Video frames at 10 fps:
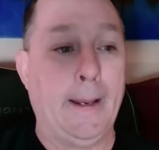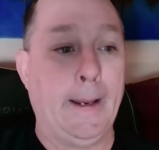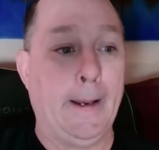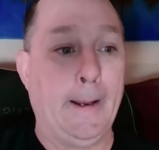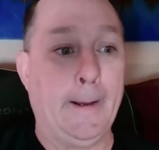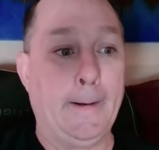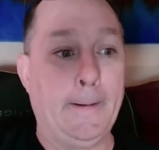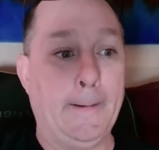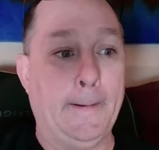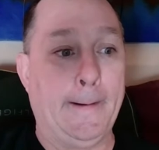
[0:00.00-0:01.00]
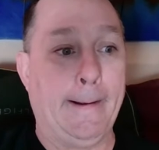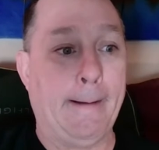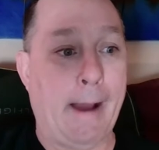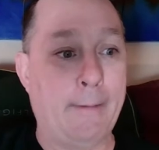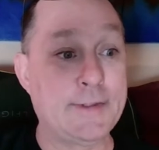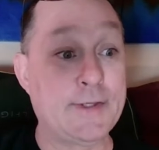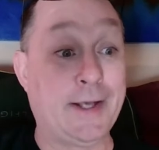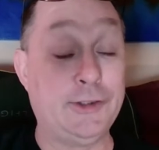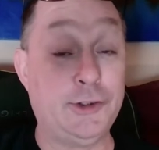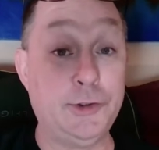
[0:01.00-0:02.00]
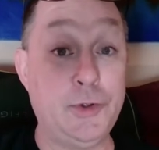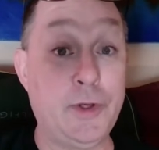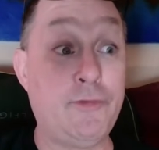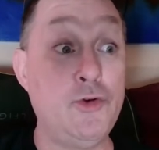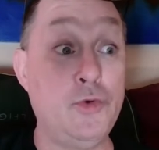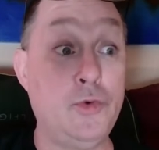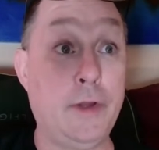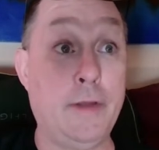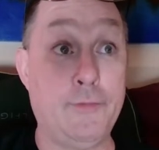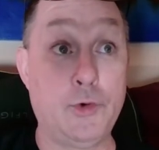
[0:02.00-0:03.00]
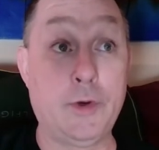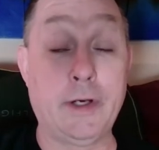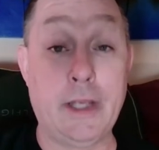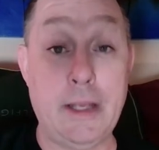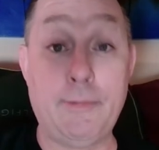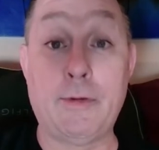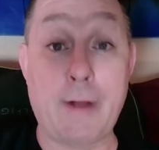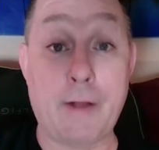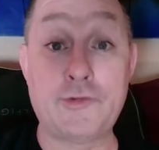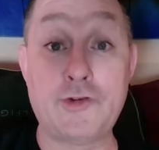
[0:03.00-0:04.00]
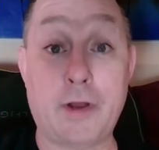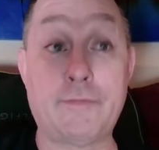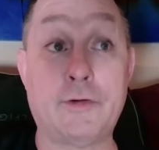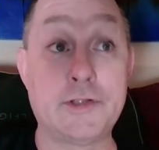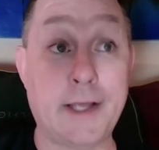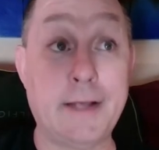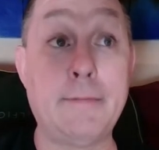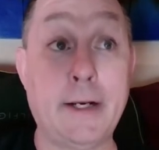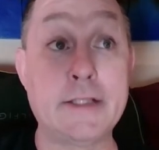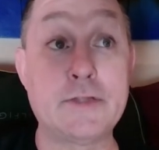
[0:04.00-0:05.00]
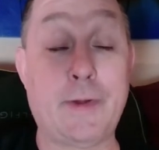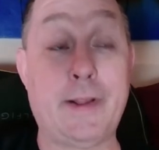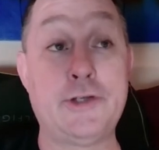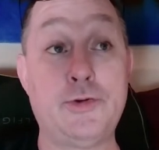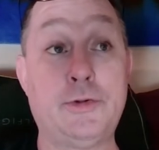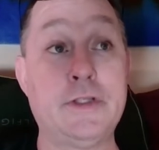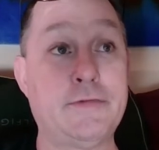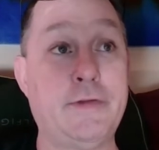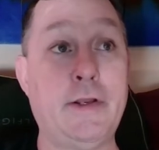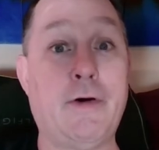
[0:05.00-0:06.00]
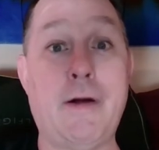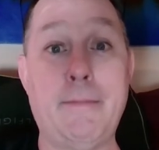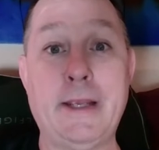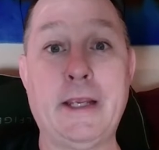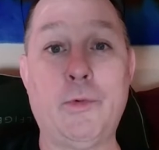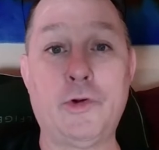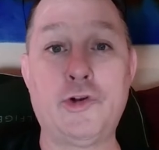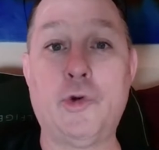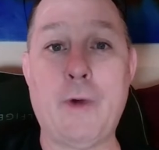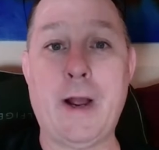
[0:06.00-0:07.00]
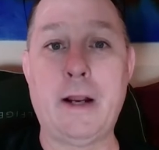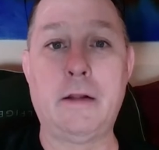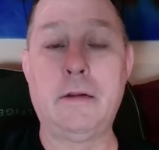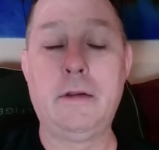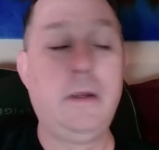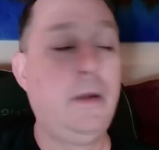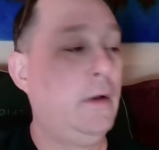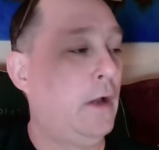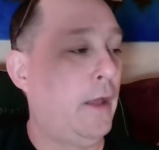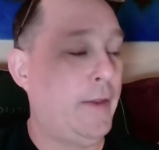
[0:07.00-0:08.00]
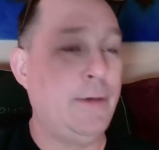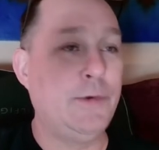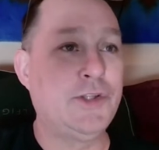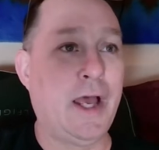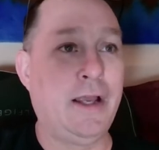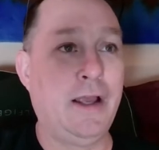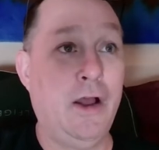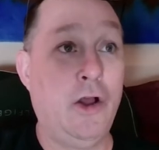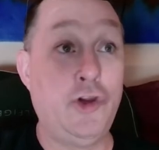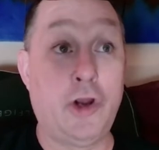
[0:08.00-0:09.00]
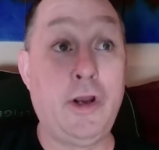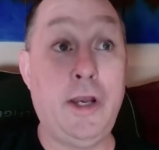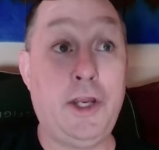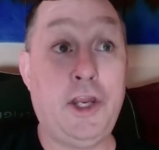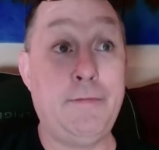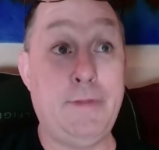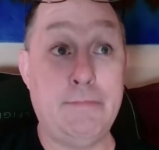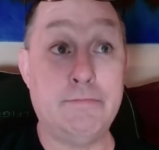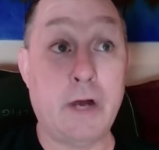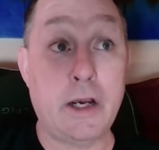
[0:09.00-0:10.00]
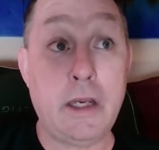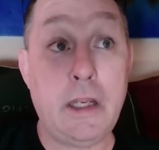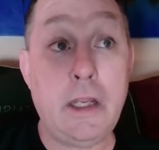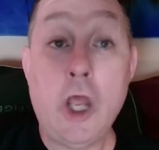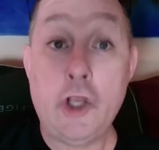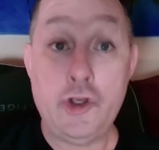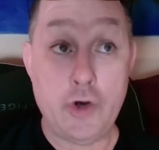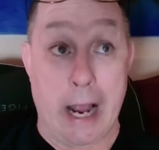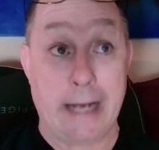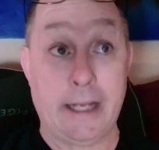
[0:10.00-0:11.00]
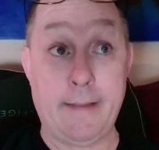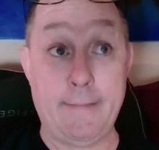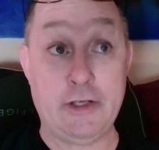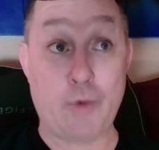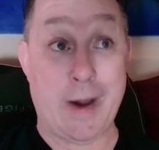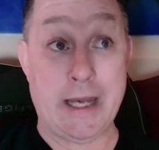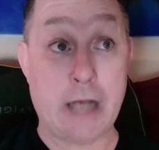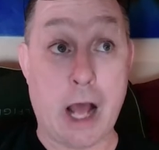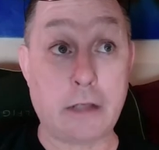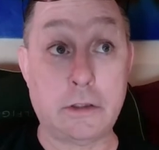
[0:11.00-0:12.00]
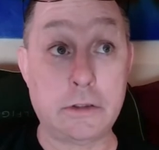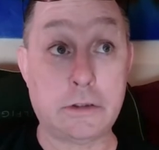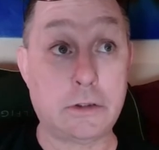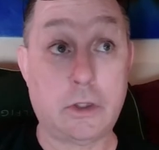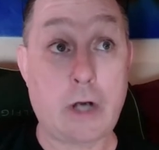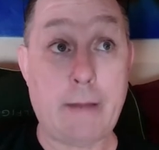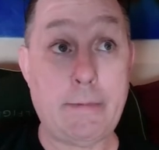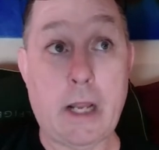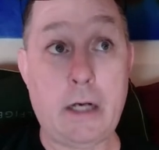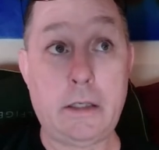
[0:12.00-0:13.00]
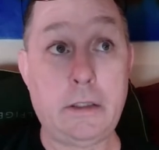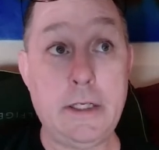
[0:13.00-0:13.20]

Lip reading: And I was like, dude, if you can keep your mouth shut for 10 minutes while I shoot this video, I'll make it worth your while. And then he was like, you're going to give me money? You got to give me $20 or I'm not.